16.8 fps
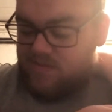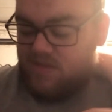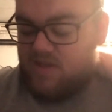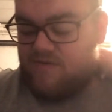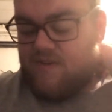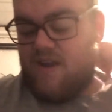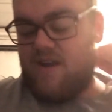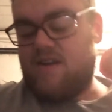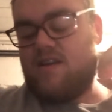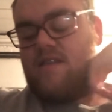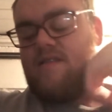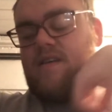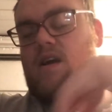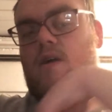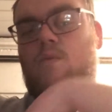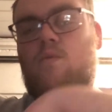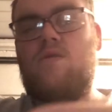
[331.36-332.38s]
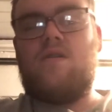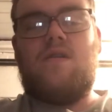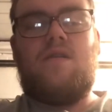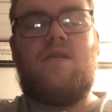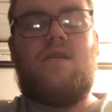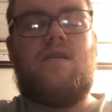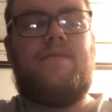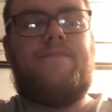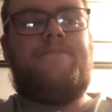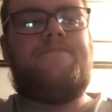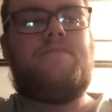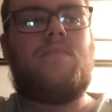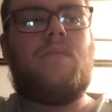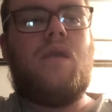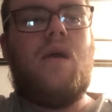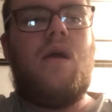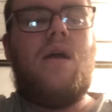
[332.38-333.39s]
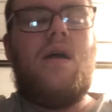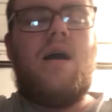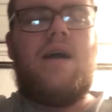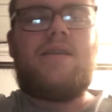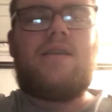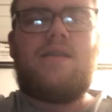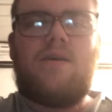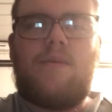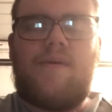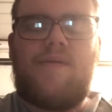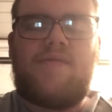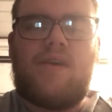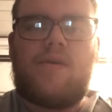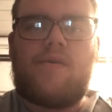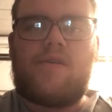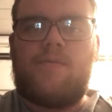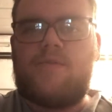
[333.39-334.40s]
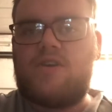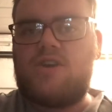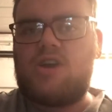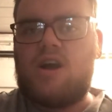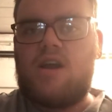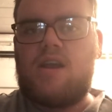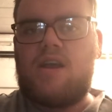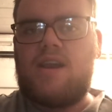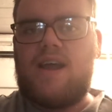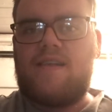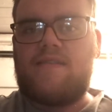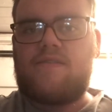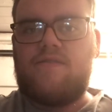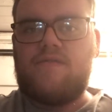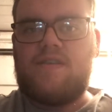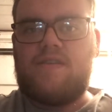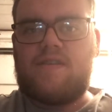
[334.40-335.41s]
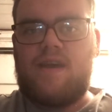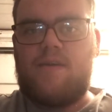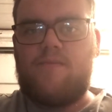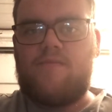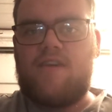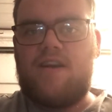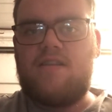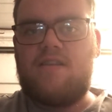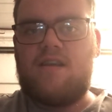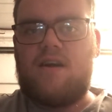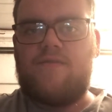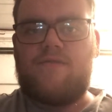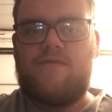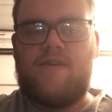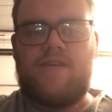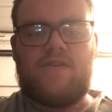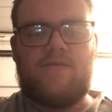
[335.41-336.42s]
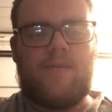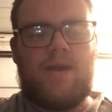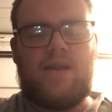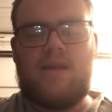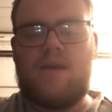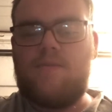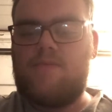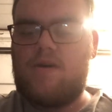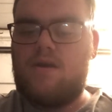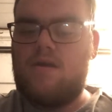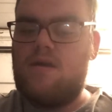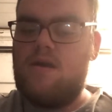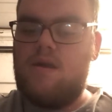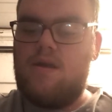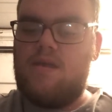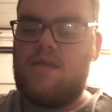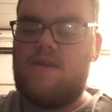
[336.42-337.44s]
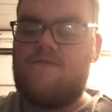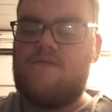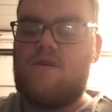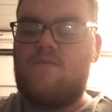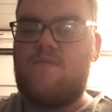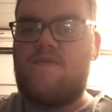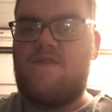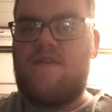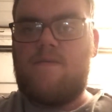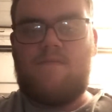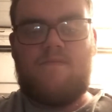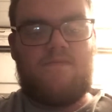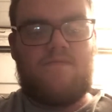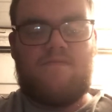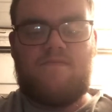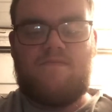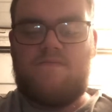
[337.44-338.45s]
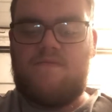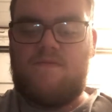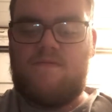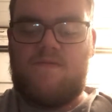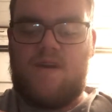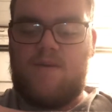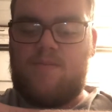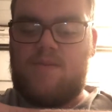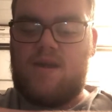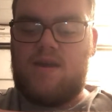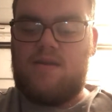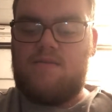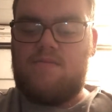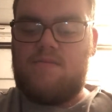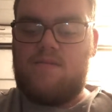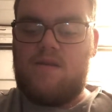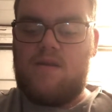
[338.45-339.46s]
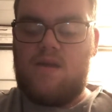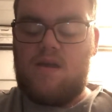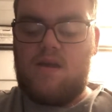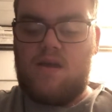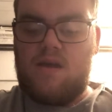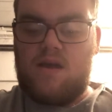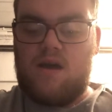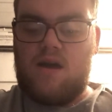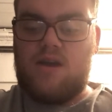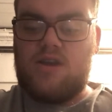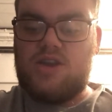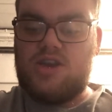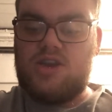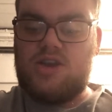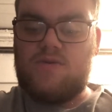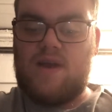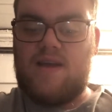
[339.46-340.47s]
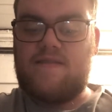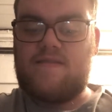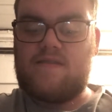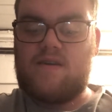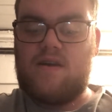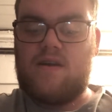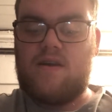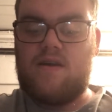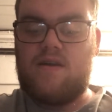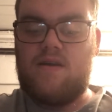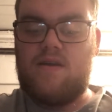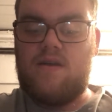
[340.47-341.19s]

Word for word: is fair enough. I didn't know whether they were going to put Charlotte and Asuka on the same brand after WrestleMania, but they've gone with it. Fair play. Asuka